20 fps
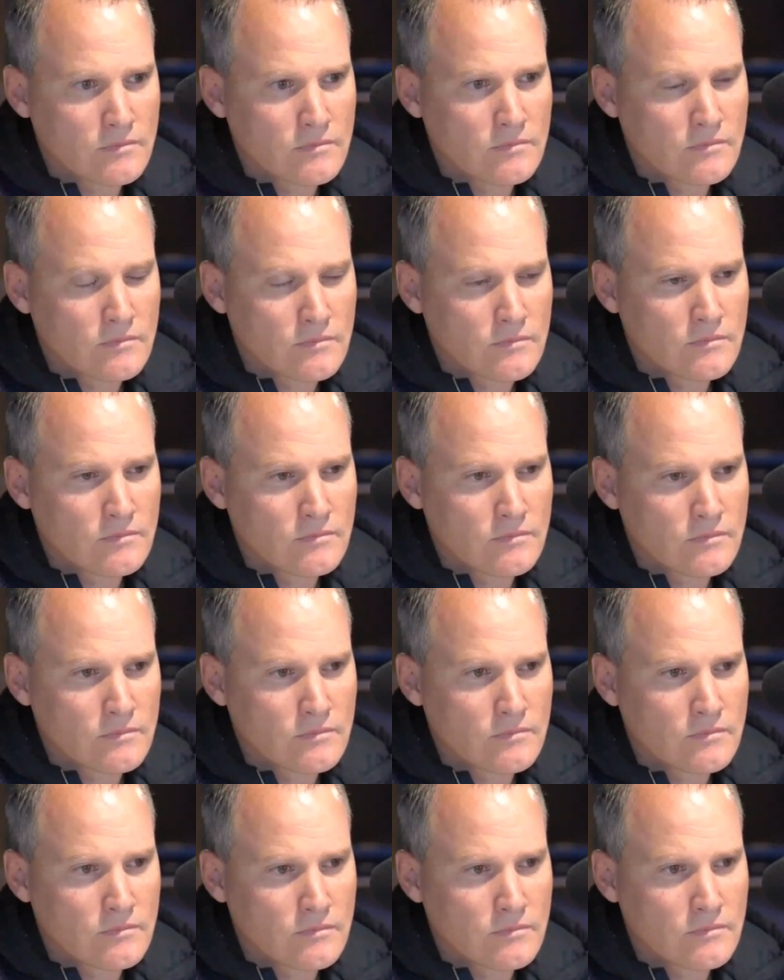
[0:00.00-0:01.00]

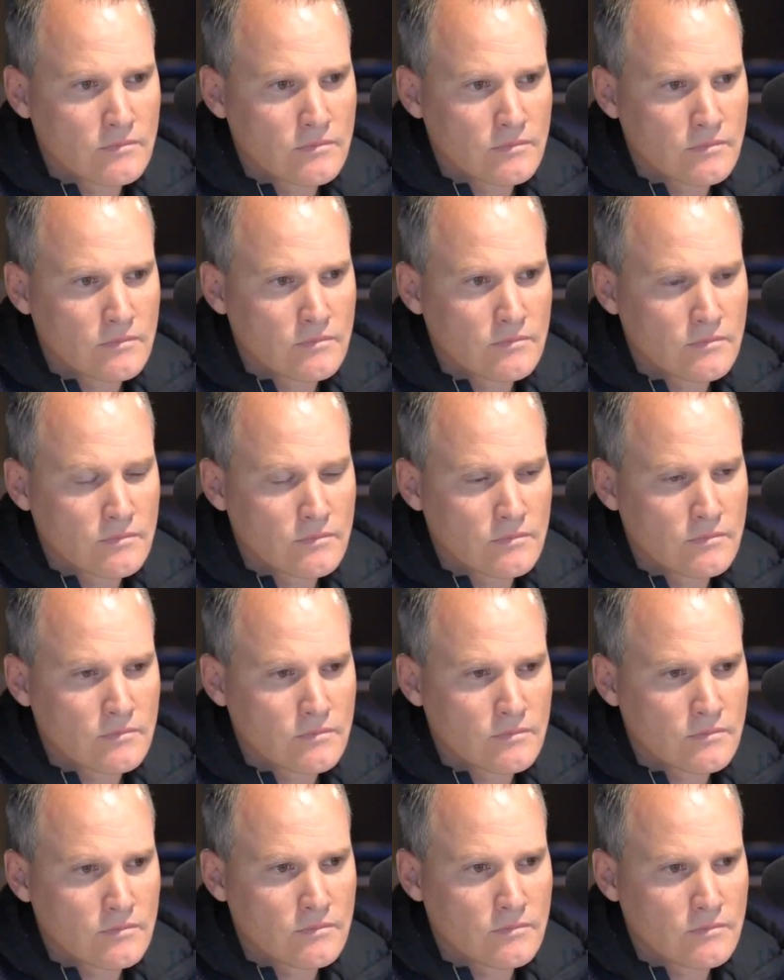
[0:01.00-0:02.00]

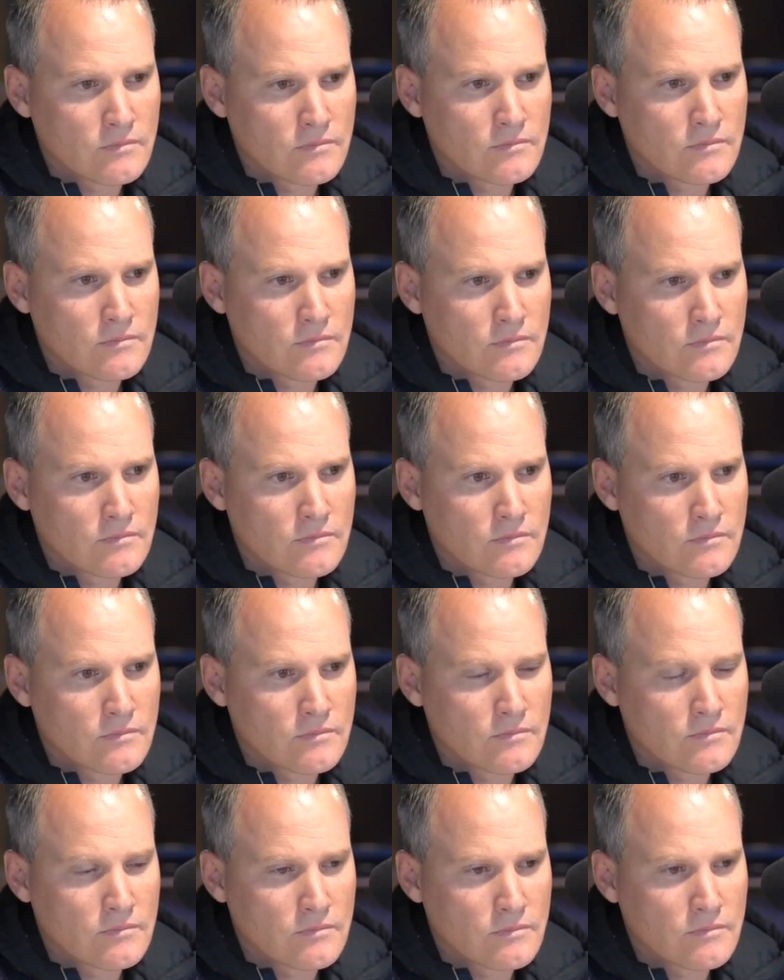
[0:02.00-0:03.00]

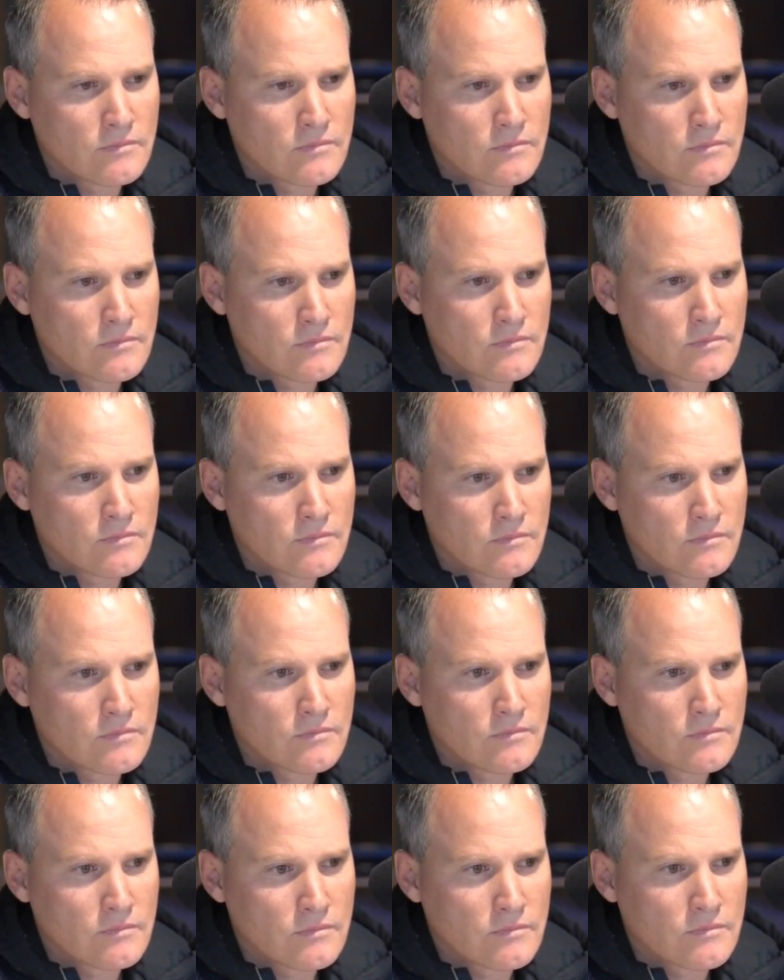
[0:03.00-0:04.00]

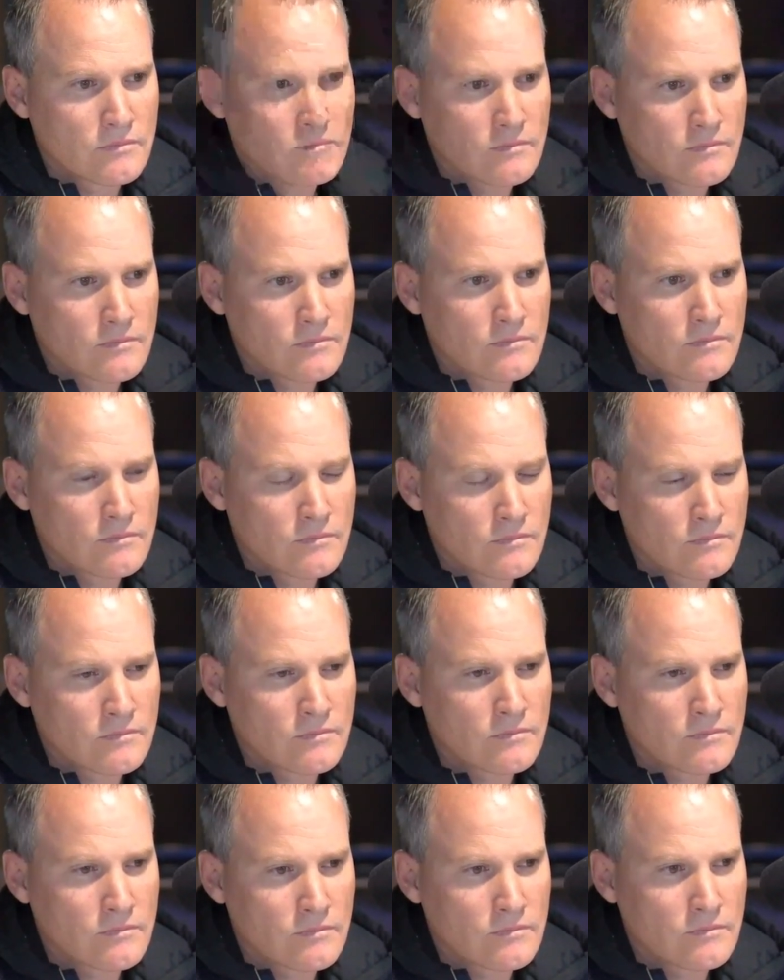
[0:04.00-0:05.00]

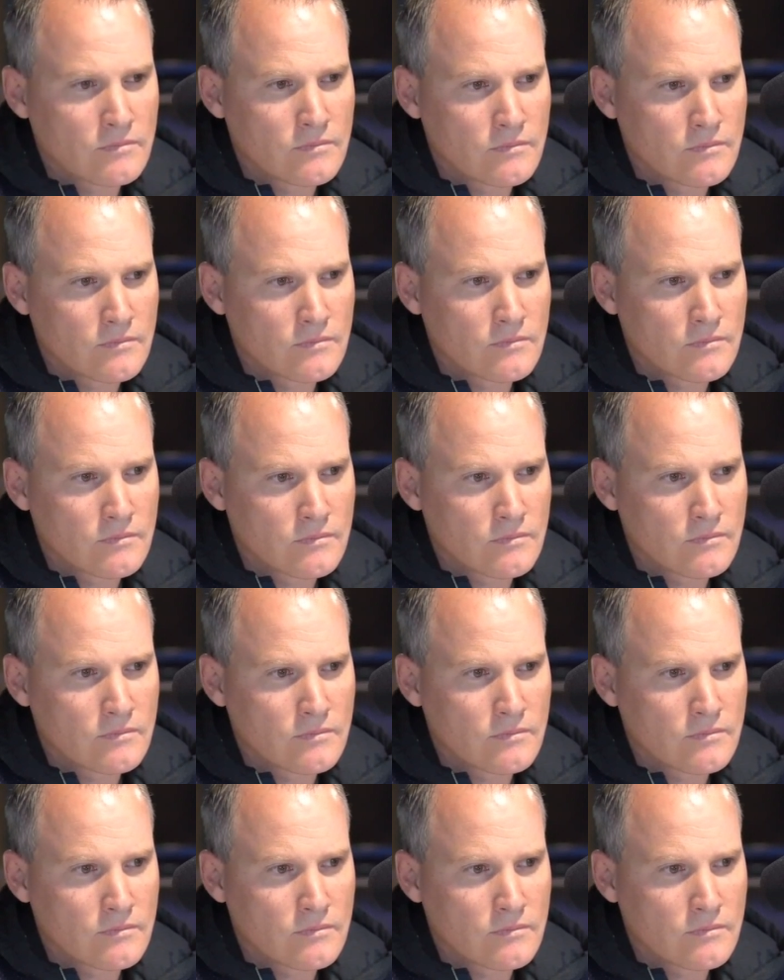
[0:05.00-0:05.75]
This person isn't speaking.